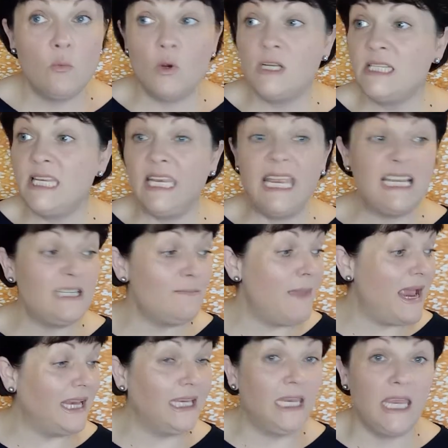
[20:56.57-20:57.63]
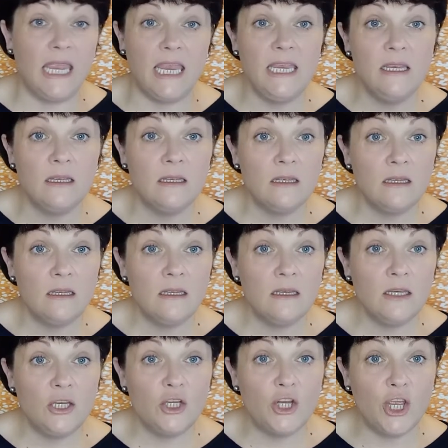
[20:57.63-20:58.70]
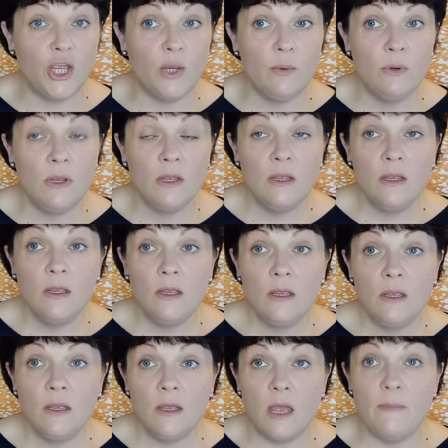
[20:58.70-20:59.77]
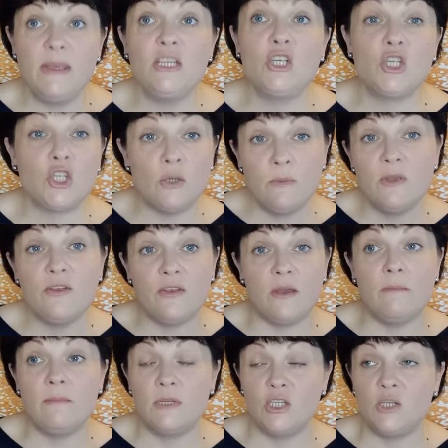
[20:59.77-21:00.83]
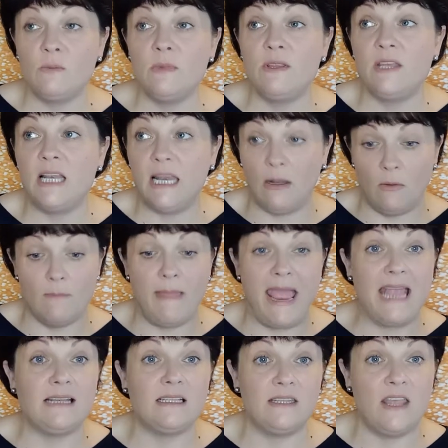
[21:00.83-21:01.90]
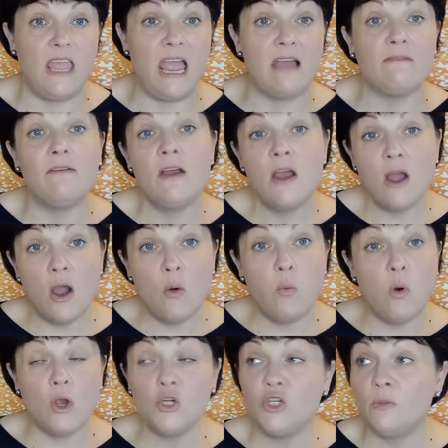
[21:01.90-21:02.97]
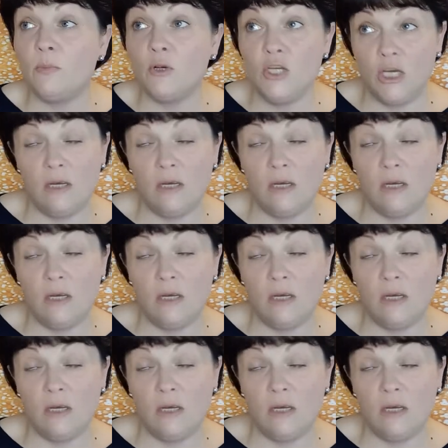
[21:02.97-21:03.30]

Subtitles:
Once he gets manky, you know, I mean, some of the little mats they have are washable.